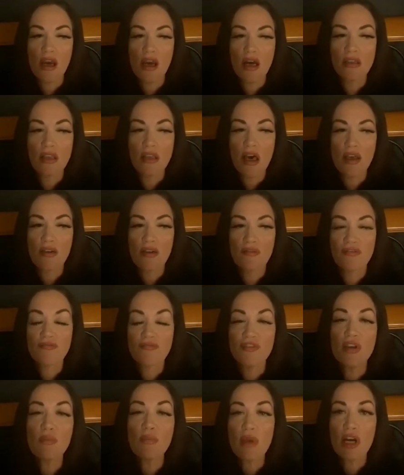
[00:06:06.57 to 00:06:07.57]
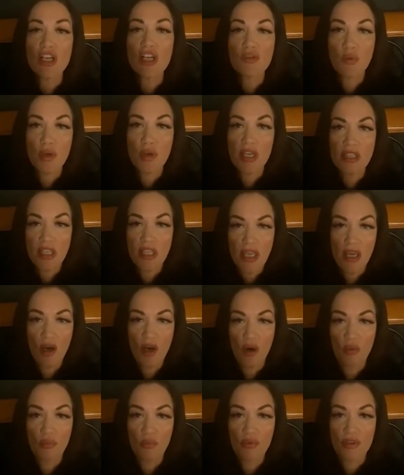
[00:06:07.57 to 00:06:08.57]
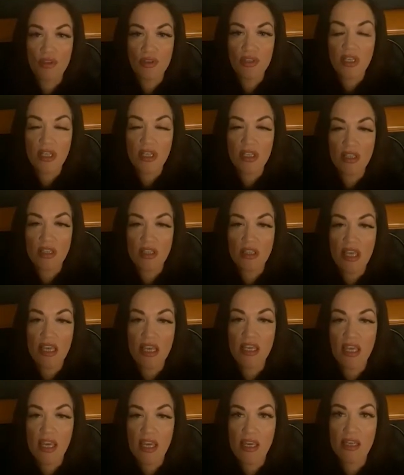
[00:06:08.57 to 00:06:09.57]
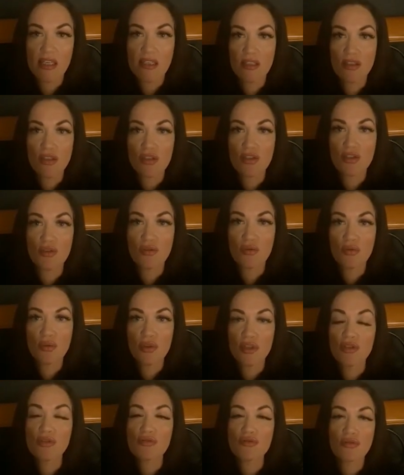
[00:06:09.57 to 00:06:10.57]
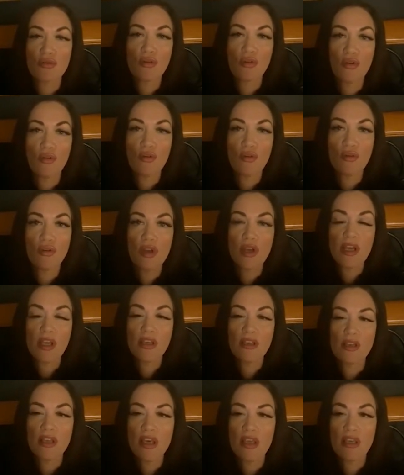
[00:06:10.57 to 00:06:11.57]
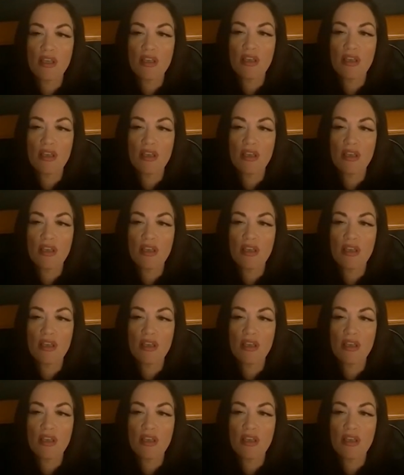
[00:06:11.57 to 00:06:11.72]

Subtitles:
a lot of females will get the help that they can to control and